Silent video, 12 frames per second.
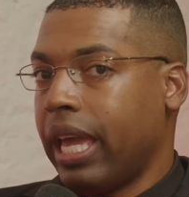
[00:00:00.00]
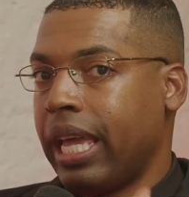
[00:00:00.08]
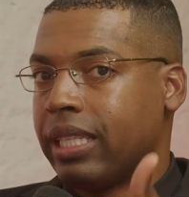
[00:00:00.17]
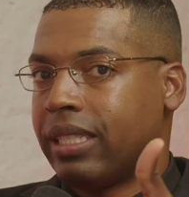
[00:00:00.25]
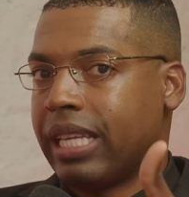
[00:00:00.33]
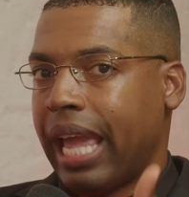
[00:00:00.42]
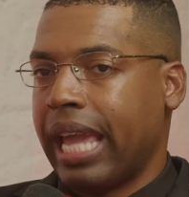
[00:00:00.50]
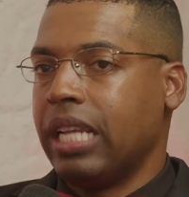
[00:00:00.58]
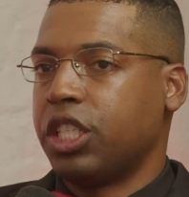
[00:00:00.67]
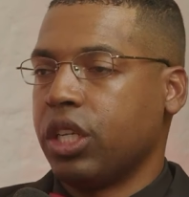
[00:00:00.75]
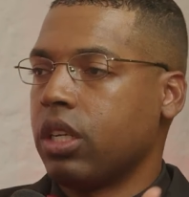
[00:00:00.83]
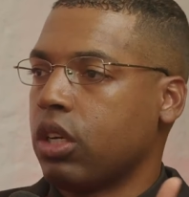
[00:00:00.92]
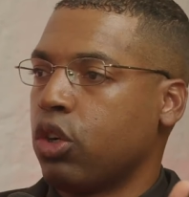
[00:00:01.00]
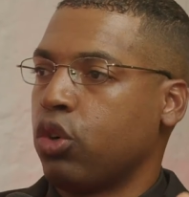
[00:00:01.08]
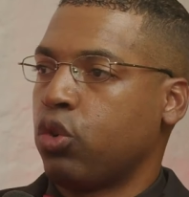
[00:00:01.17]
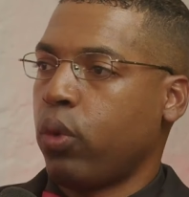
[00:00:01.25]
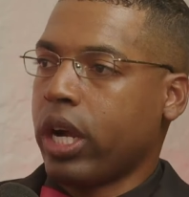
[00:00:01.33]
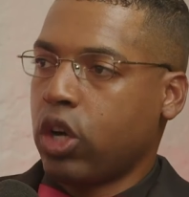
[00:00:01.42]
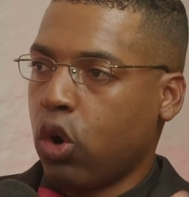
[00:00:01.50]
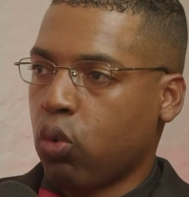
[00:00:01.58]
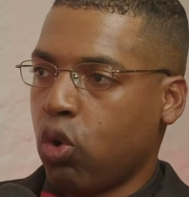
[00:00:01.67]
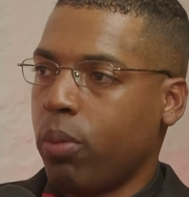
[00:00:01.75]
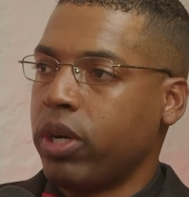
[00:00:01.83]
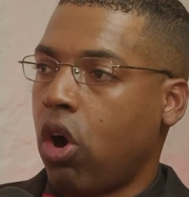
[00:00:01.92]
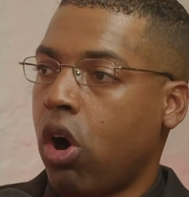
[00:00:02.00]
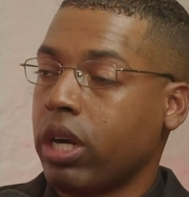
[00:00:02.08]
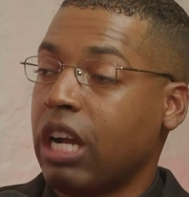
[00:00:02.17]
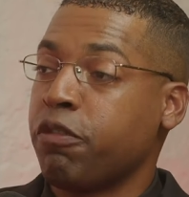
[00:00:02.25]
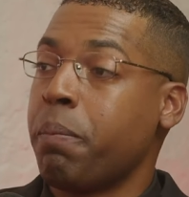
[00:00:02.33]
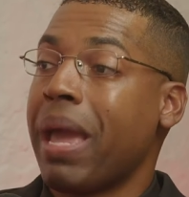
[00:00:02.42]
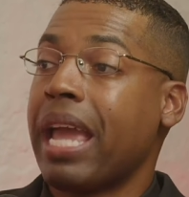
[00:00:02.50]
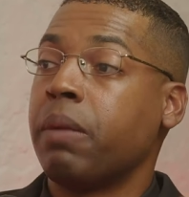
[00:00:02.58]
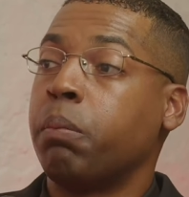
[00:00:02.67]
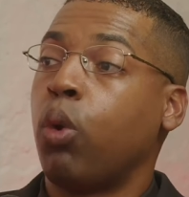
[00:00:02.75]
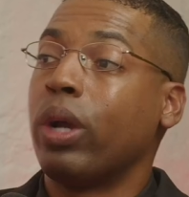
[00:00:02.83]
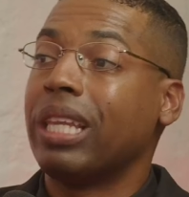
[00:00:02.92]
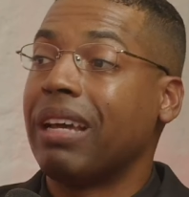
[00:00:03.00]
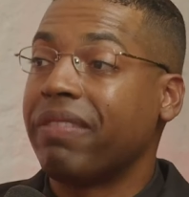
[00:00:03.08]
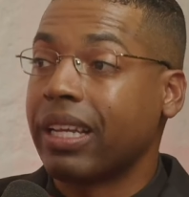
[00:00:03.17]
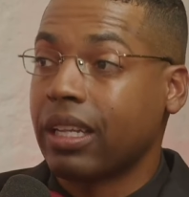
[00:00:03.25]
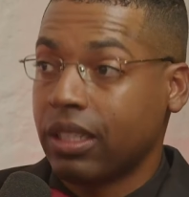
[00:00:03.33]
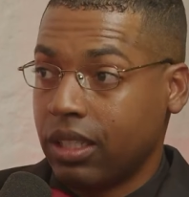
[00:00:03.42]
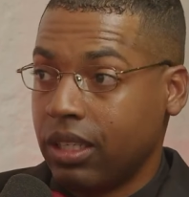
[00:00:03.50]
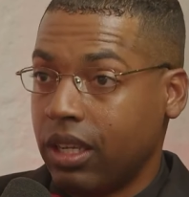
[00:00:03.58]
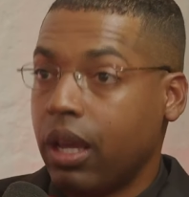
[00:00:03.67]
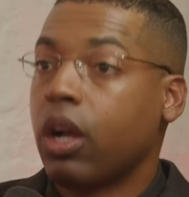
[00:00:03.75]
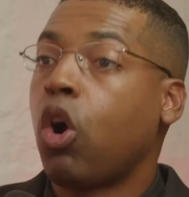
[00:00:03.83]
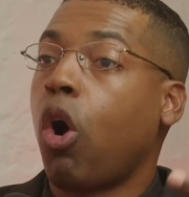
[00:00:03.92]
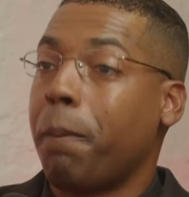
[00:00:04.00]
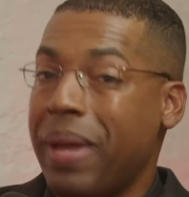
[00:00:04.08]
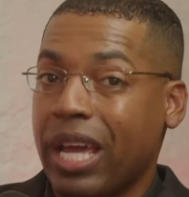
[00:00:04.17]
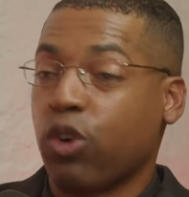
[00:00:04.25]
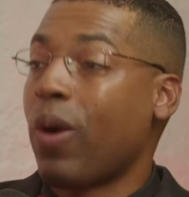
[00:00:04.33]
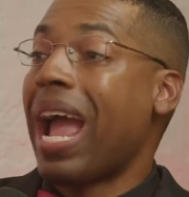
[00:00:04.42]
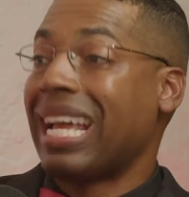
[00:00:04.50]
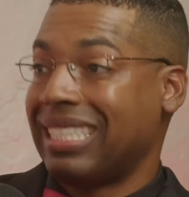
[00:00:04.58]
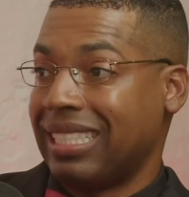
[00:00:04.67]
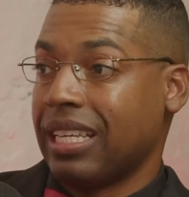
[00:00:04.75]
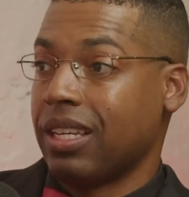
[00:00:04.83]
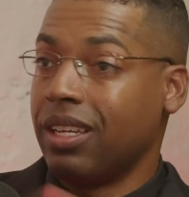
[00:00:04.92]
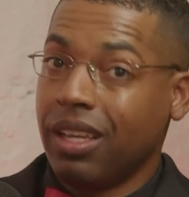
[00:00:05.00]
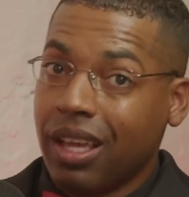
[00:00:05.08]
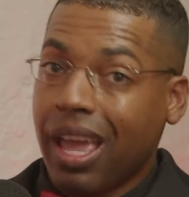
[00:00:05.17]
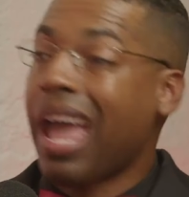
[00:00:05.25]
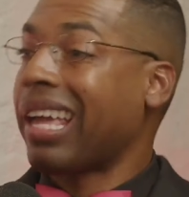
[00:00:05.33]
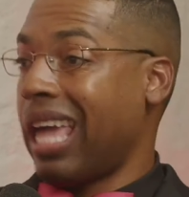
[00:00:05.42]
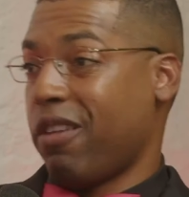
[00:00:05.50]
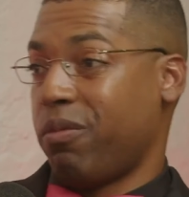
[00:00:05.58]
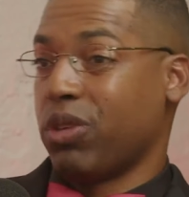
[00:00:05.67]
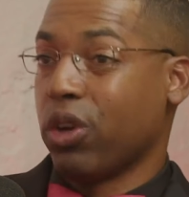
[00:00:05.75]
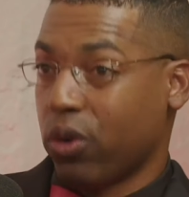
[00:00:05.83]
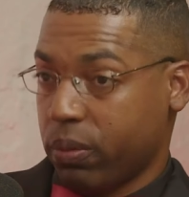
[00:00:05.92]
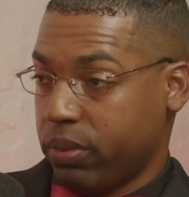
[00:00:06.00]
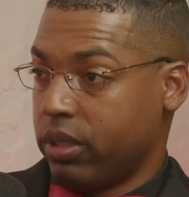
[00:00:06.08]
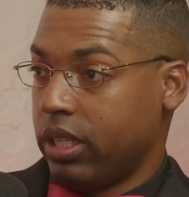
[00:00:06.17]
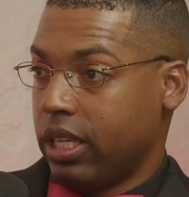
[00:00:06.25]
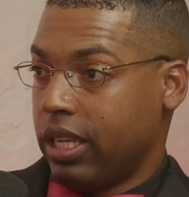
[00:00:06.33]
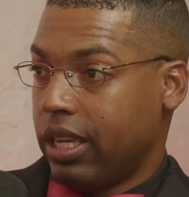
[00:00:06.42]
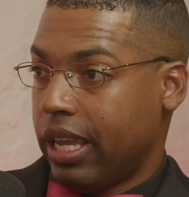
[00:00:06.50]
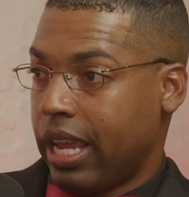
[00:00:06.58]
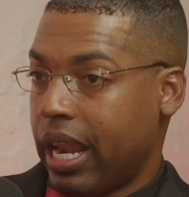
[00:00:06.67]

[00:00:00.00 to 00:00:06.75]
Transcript: It's the ancient Greco-Roman art of man-boy loving called pederasty. That came from Europe. Mm.